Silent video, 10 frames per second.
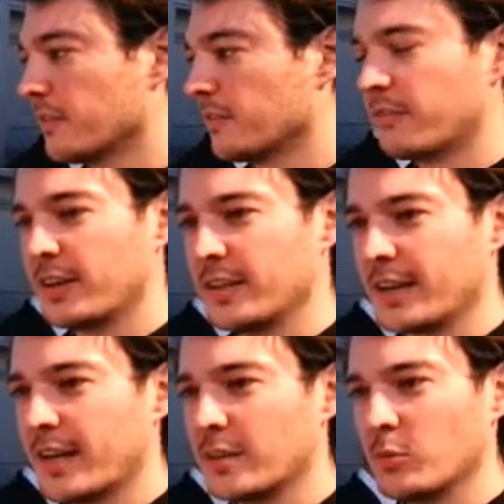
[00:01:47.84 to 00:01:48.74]
finding
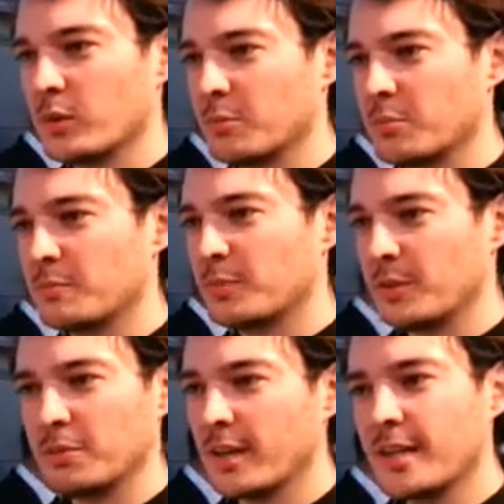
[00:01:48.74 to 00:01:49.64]
out what
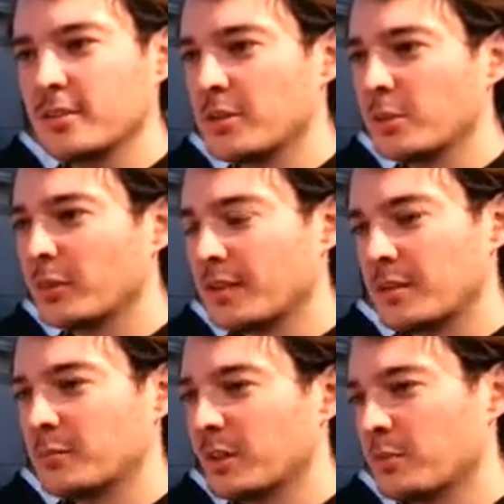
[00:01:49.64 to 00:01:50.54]
people aren't doing with
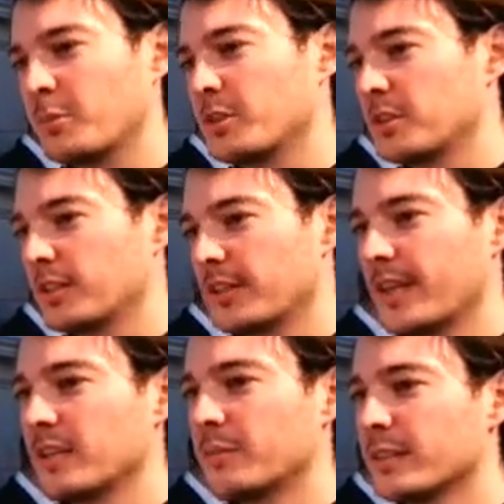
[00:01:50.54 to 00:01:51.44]
them, pushing their
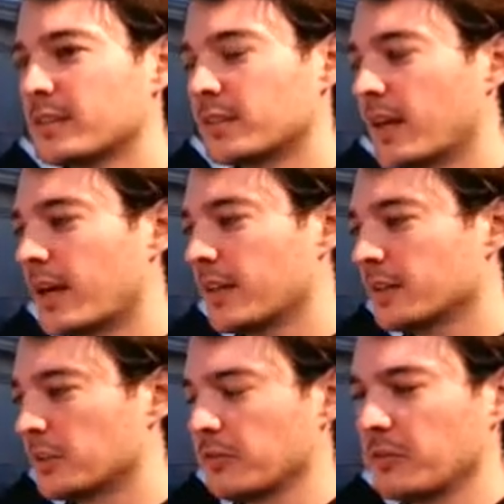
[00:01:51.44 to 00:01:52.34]
limits.
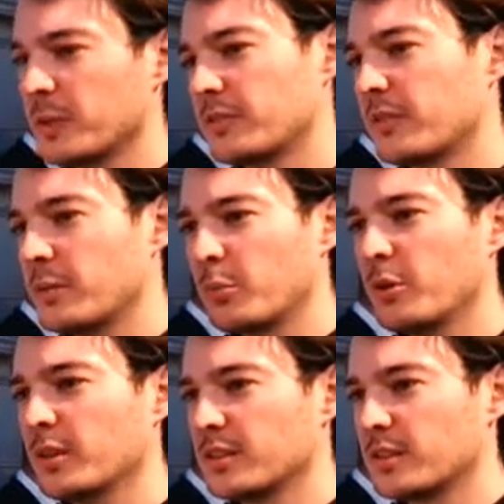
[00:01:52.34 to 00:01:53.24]
So for me it's very
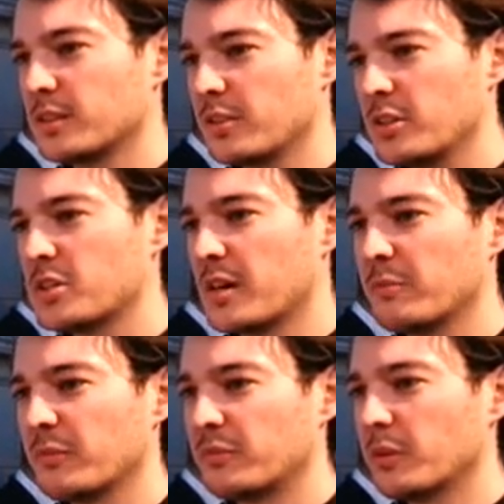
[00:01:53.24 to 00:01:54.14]
important to sort of
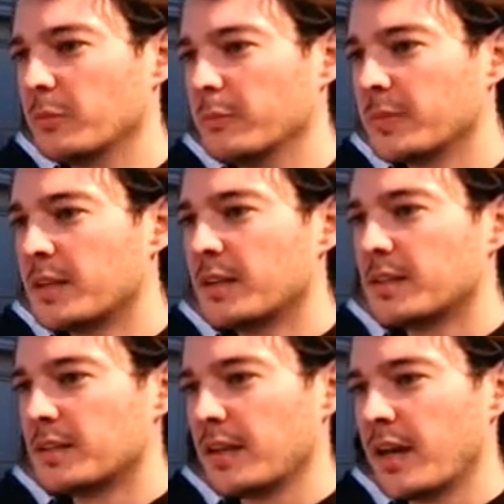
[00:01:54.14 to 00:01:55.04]
jump from
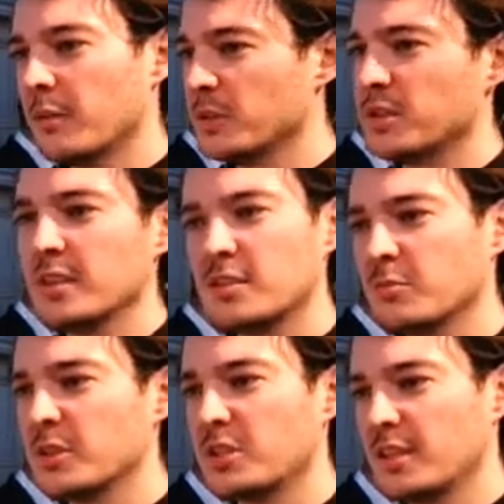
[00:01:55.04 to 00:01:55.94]
machine to
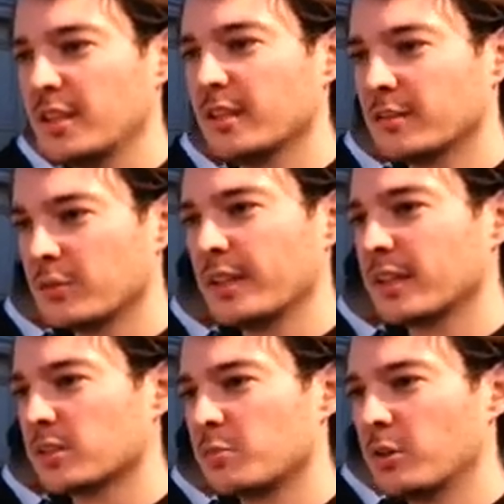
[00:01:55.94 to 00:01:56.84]
machine and really
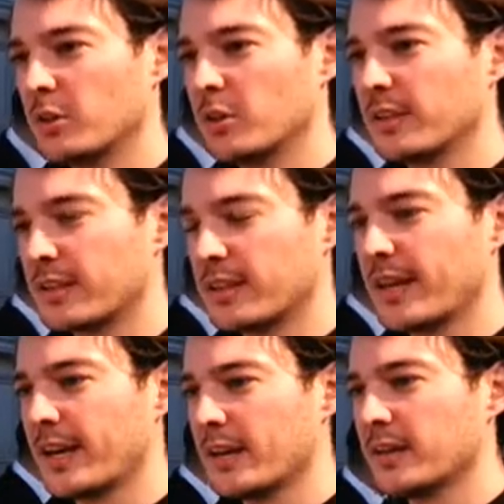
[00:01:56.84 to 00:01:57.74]
explore
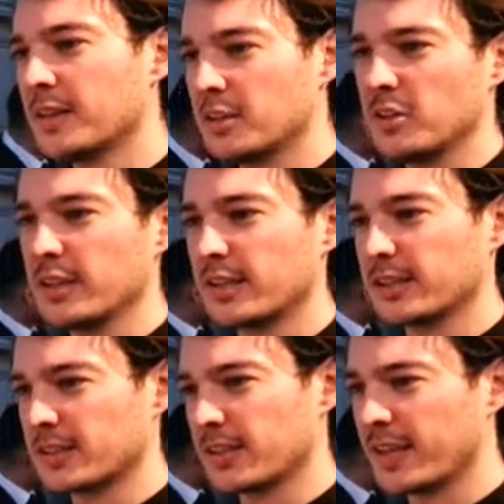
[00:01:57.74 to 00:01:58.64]
their unique
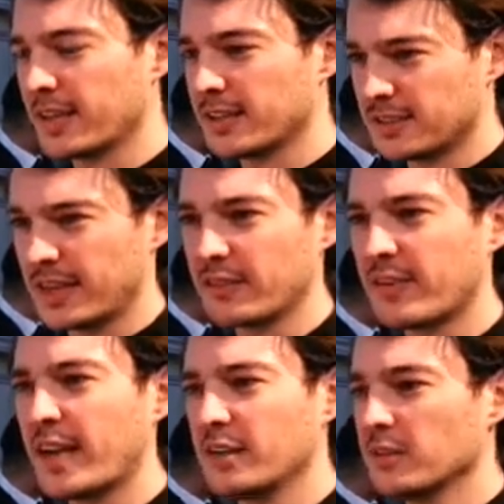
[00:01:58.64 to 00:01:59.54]
aesthetic
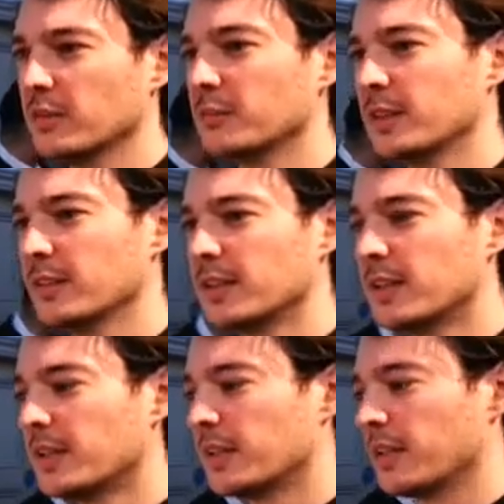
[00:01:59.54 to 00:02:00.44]
value. I mean,
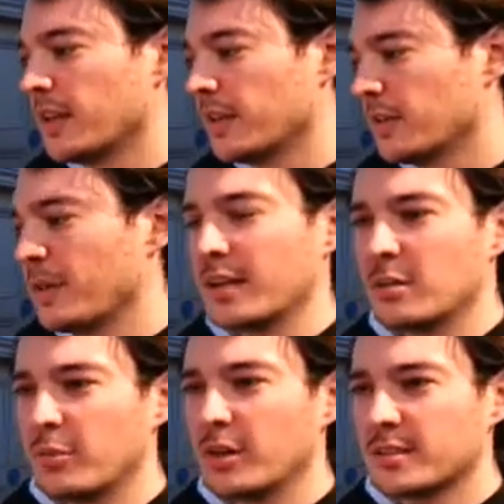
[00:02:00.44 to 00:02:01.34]
the
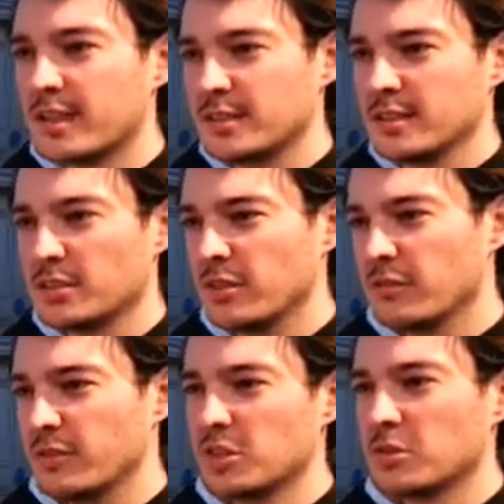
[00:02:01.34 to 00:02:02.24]
MakerBot has its
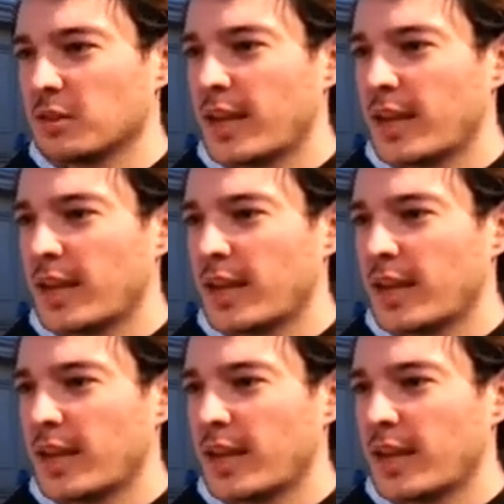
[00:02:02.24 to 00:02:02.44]
own visual